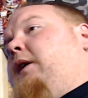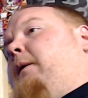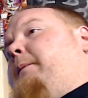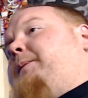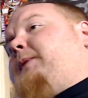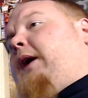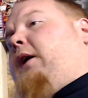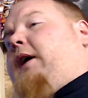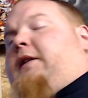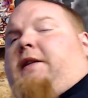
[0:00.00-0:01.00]
Now, I
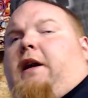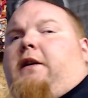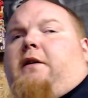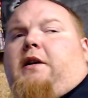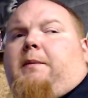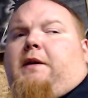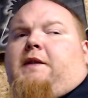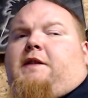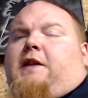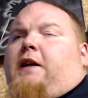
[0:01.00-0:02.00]
ain't saying you're going to be
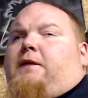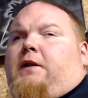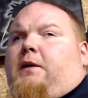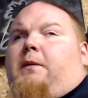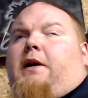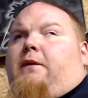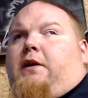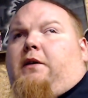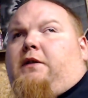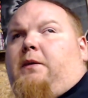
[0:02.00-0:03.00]
successful at whatever you're
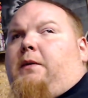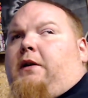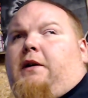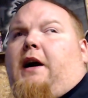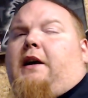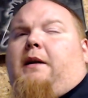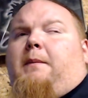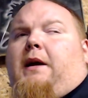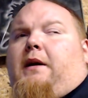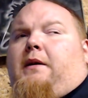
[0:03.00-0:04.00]
doing. You're not going to
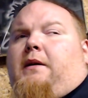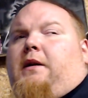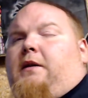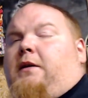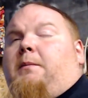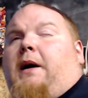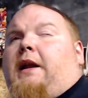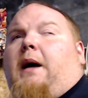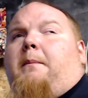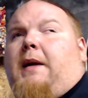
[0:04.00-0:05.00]
make, you might
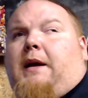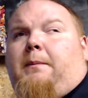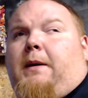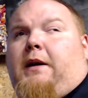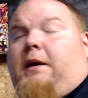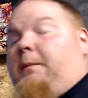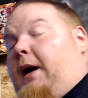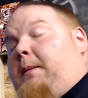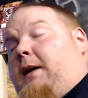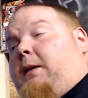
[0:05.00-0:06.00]
not make $1 million. You might
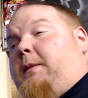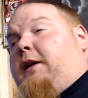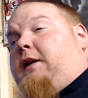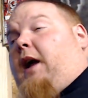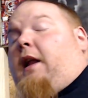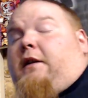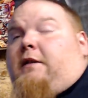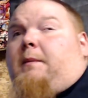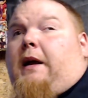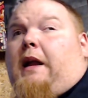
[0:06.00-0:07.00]
make $1 million. You
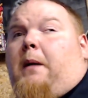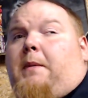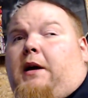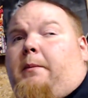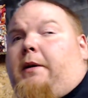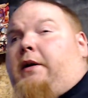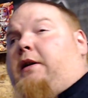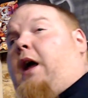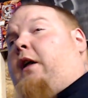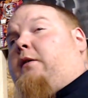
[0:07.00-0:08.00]
might not make $1 million,
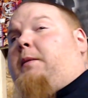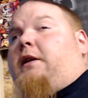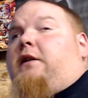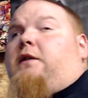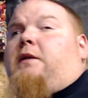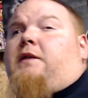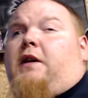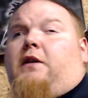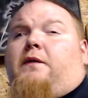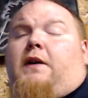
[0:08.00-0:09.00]
but at least you can say you
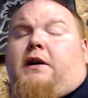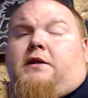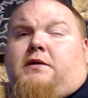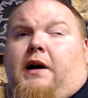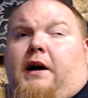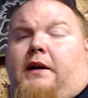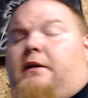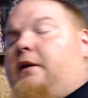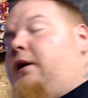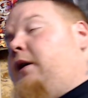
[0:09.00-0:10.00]
fucking tried.
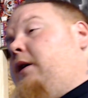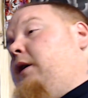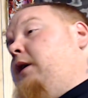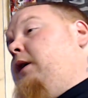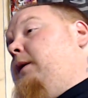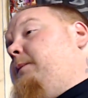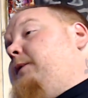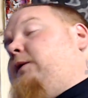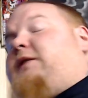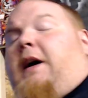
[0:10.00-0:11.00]
You
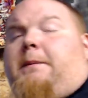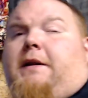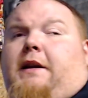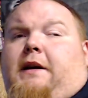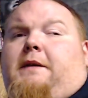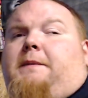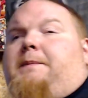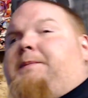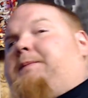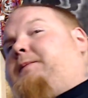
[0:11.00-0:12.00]
tempted it.
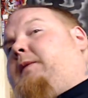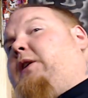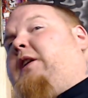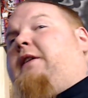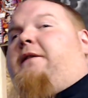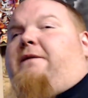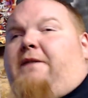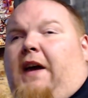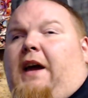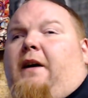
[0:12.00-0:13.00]
You didn't
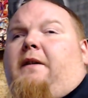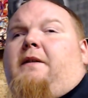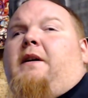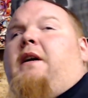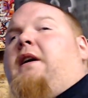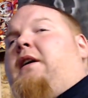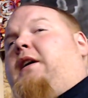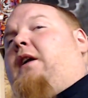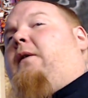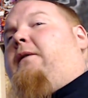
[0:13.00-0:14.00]
fail. You
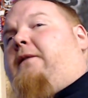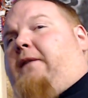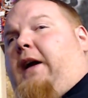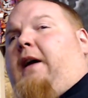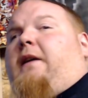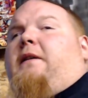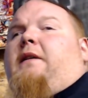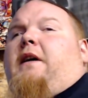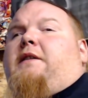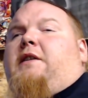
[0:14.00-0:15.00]
don't fail
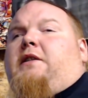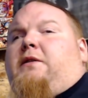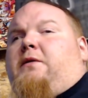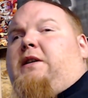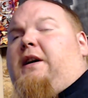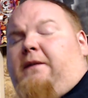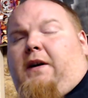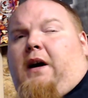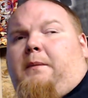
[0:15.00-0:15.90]
until you give up.